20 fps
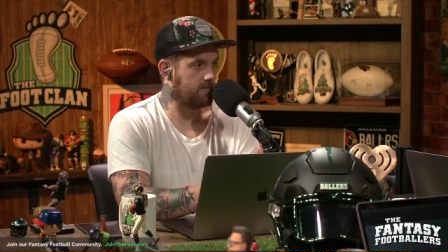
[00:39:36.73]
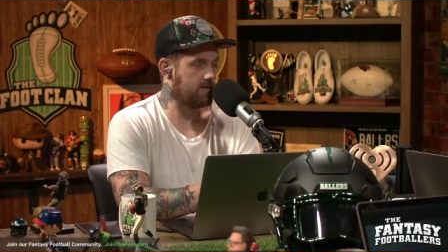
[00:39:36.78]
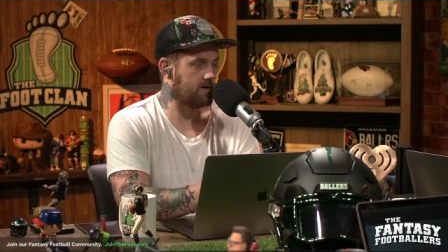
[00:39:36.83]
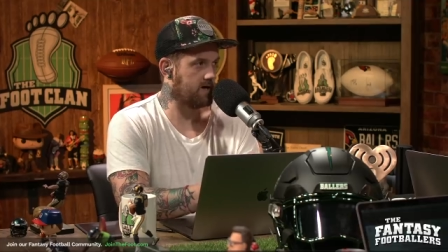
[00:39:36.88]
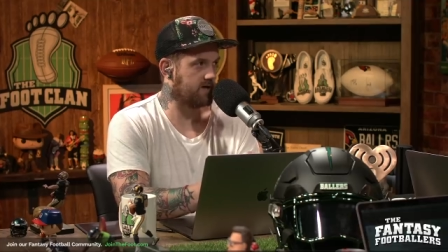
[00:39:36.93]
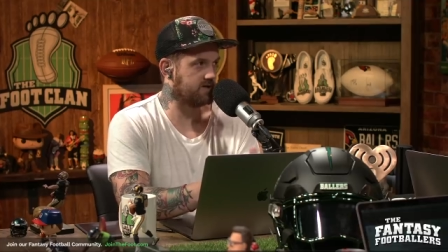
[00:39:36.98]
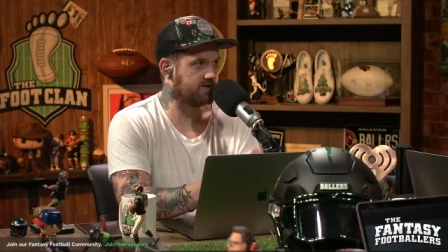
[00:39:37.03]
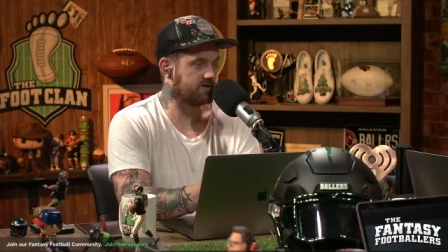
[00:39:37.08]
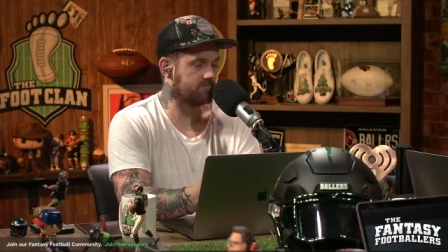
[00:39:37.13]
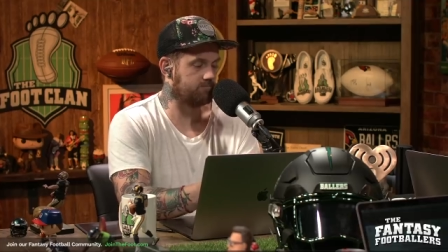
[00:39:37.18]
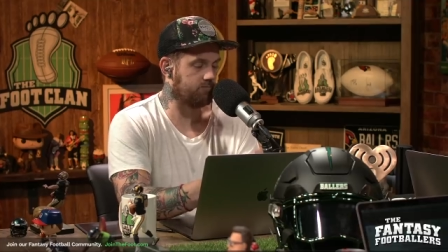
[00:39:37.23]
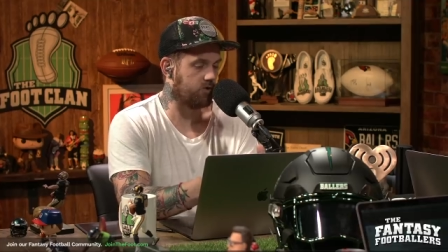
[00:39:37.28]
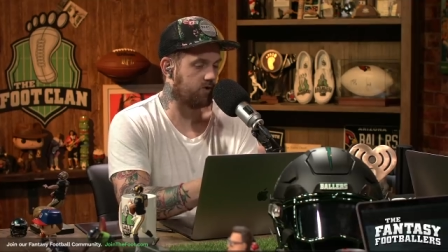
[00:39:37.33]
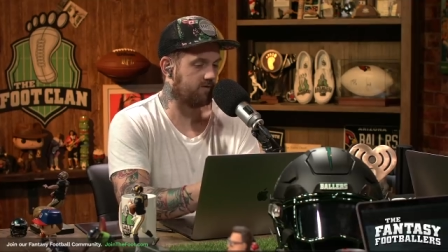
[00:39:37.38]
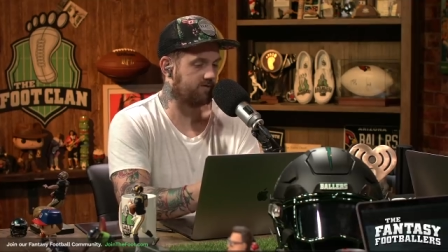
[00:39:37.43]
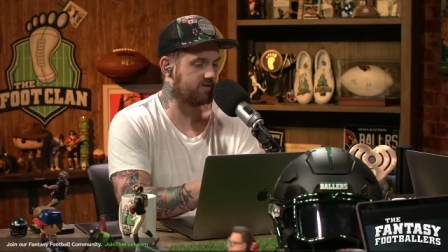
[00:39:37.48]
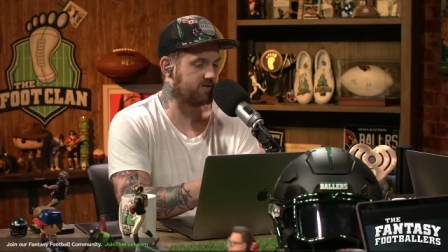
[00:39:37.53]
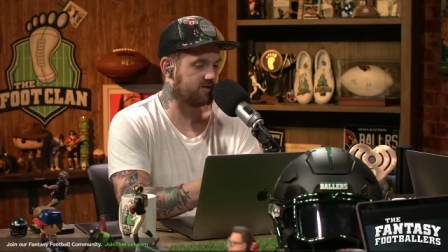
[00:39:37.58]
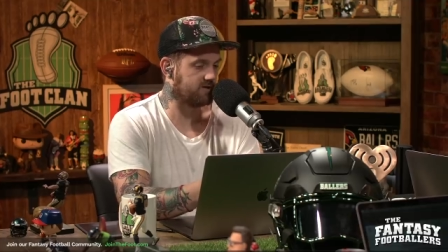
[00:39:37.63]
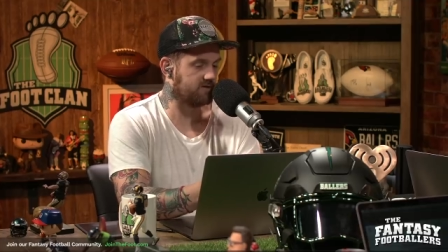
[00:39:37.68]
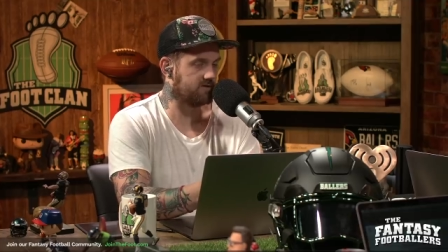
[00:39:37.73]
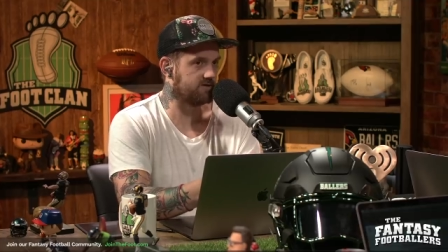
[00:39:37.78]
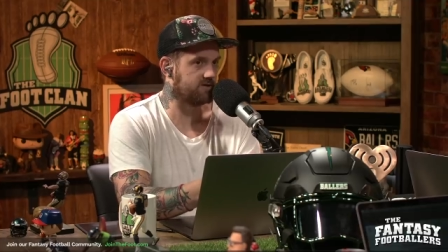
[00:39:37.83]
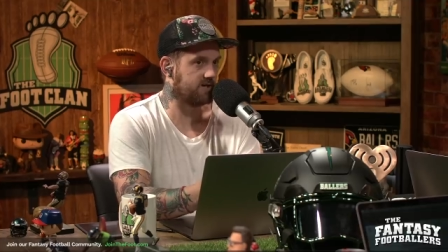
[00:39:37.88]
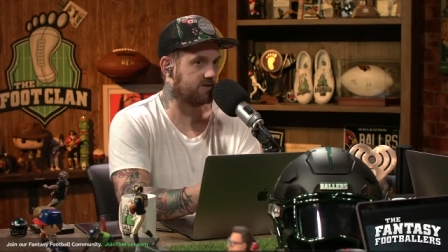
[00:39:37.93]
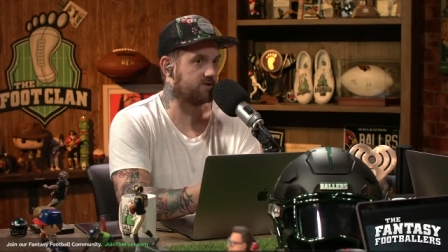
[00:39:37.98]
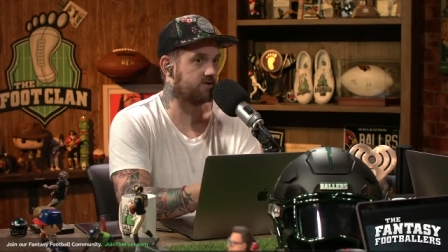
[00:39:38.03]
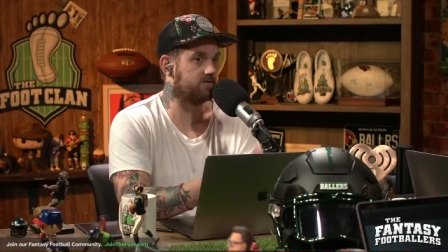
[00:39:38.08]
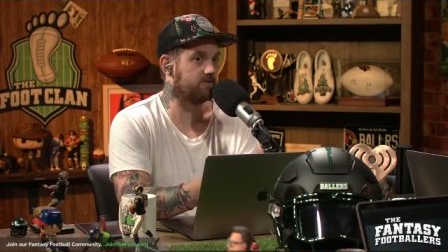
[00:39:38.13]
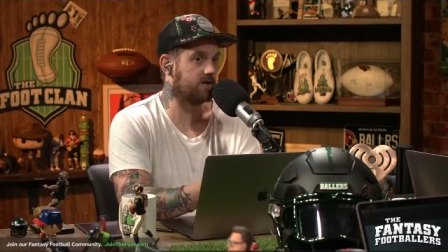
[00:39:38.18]
a, more of a skill
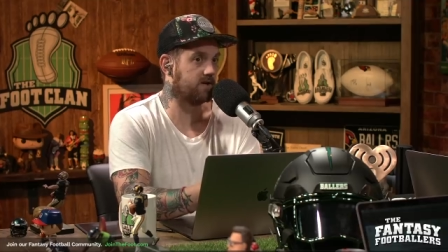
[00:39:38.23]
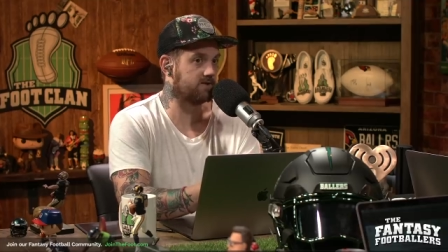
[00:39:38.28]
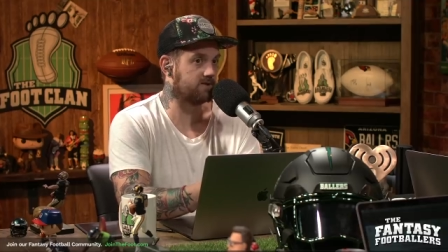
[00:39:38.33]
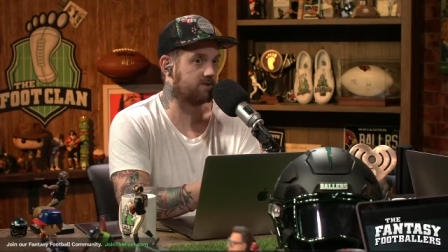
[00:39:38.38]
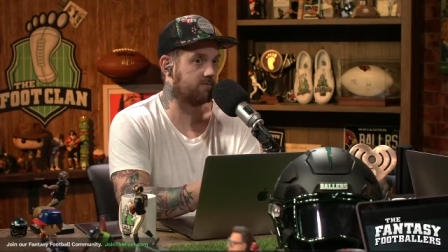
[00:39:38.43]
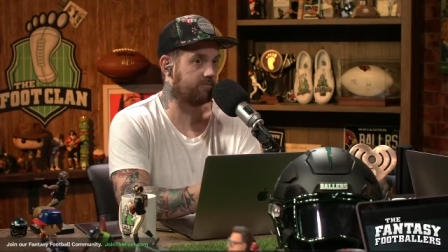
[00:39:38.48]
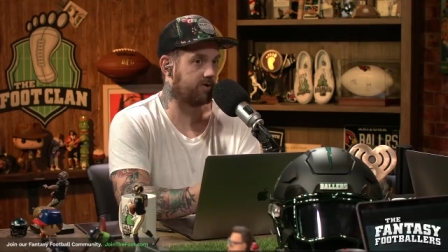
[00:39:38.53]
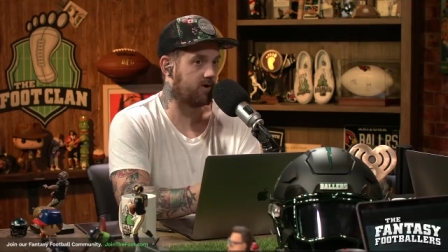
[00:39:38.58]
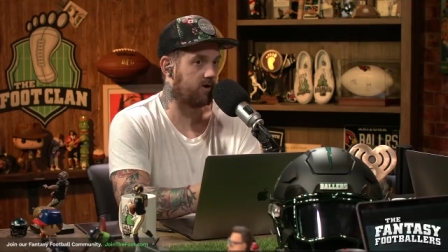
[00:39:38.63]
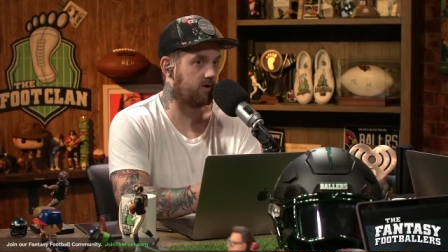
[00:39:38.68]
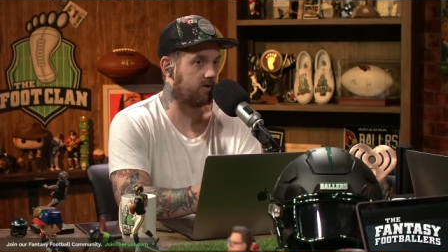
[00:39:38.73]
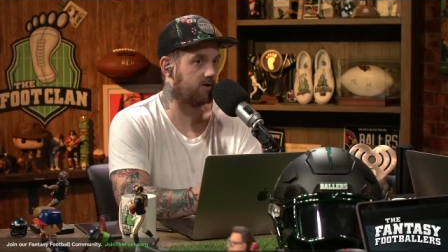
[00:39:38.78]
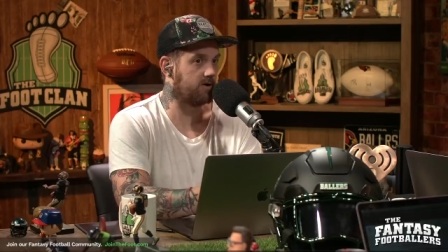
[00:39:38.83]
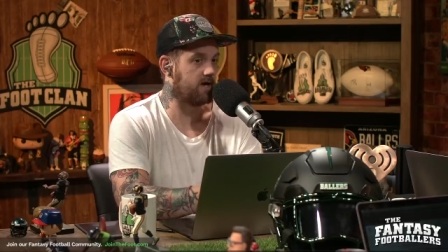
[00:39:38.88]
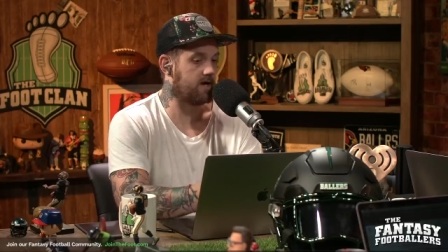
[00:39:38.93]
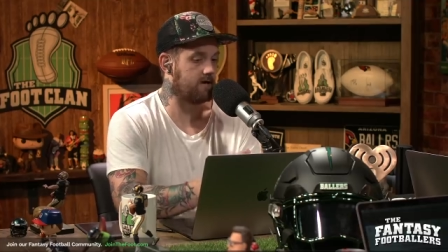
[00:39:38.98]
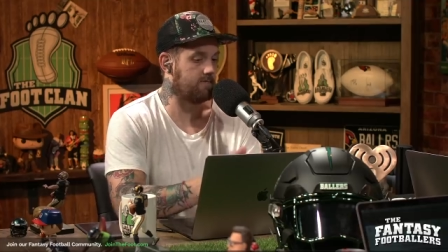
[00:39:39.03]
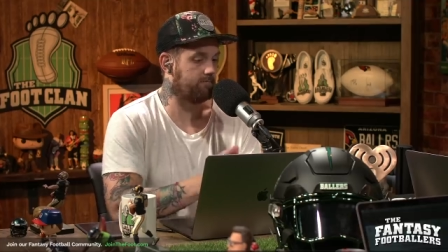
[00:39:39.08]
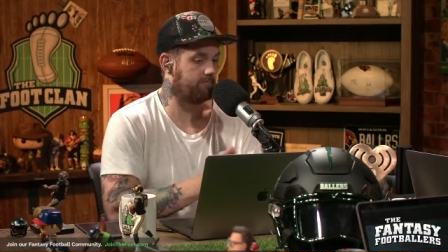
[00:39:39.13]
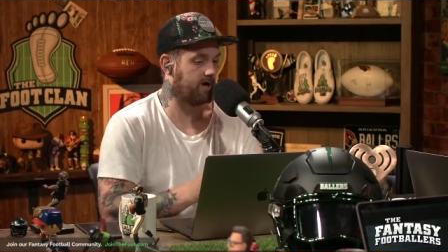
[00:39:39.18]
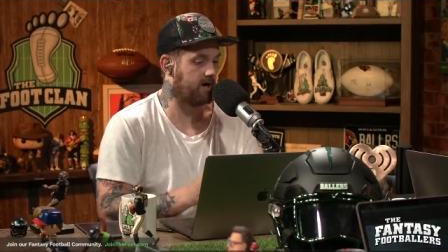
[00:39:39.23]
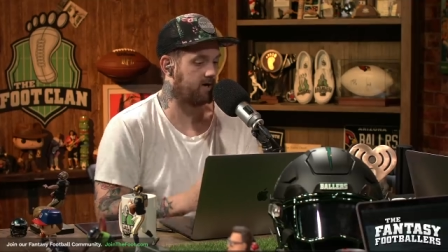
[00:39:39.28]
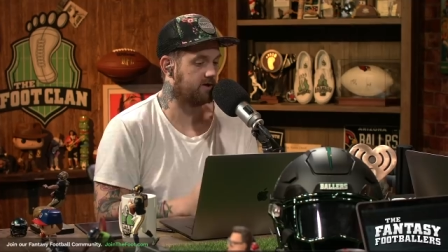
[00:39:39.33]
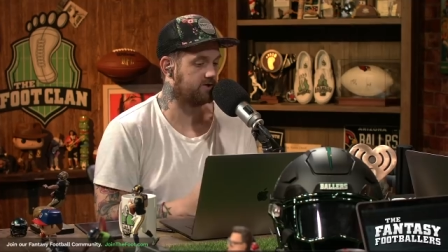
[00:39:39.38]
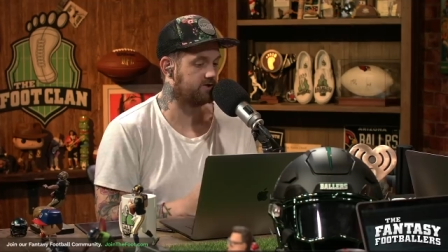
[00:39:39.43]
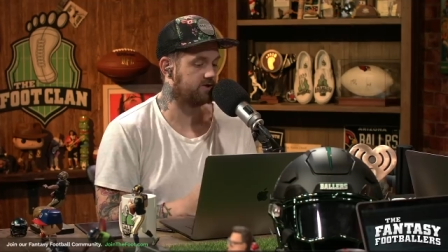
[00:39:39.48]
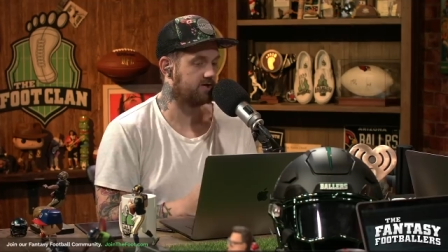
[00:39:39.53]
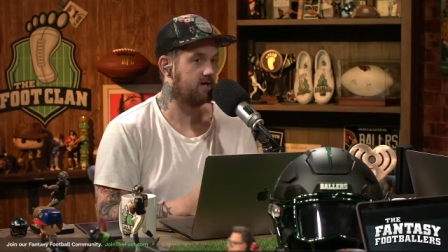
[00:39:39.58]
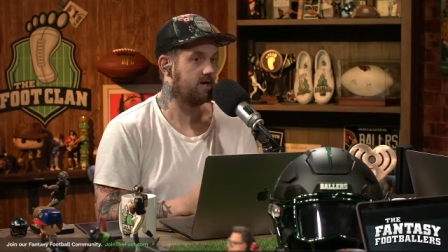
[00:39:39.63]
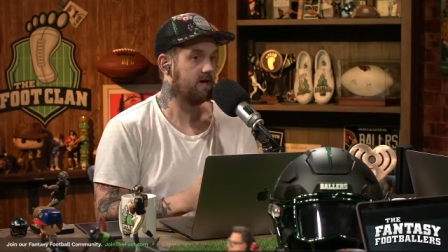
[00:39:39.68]
set to touch the ball a
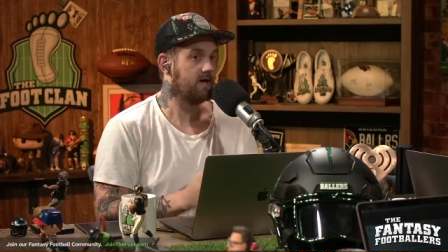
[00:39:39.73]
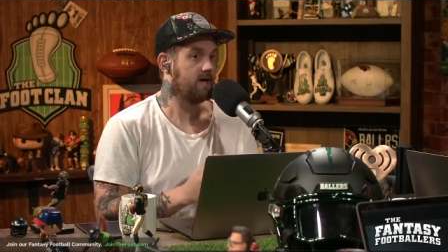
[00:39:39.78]
bunch.